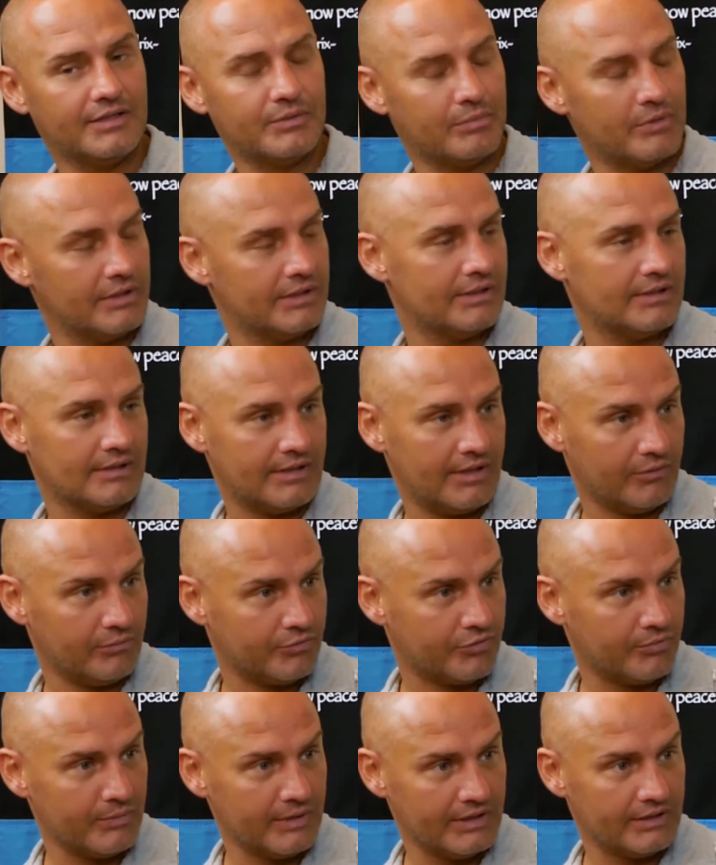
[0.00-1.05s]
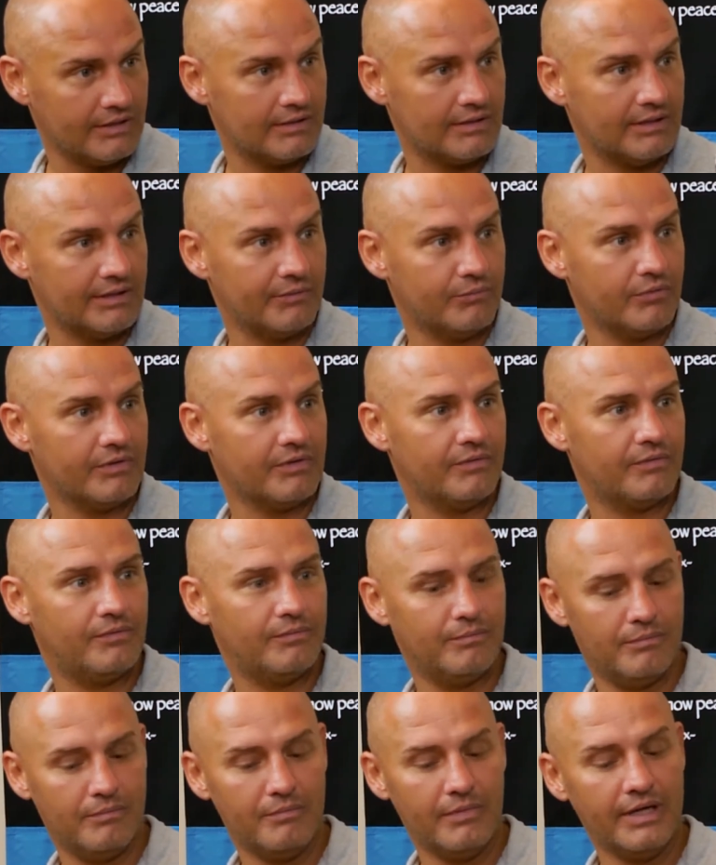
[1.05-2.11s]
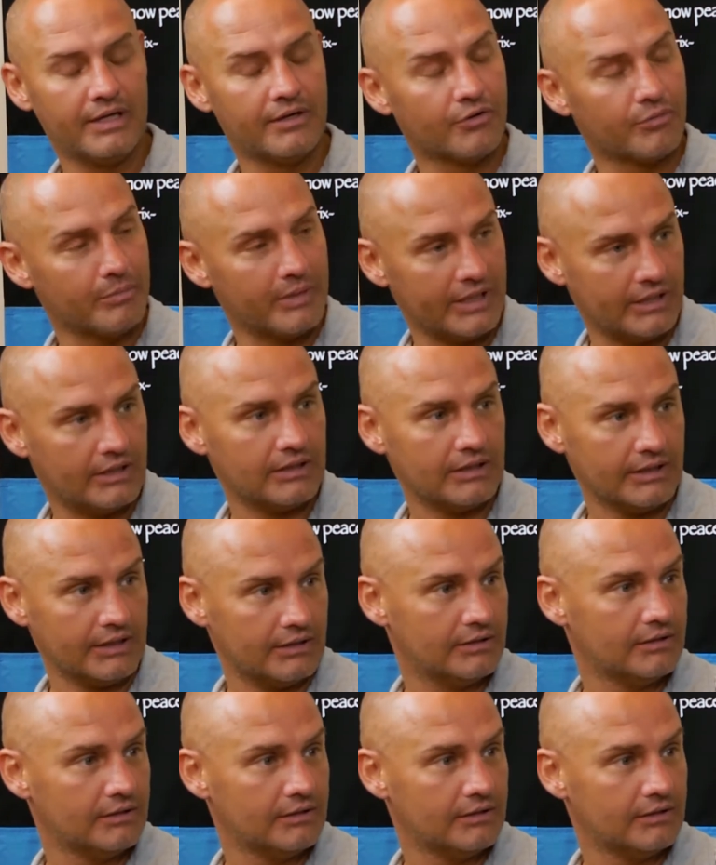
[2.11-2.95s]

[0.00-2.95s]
This place has helped tremendously with intermingling.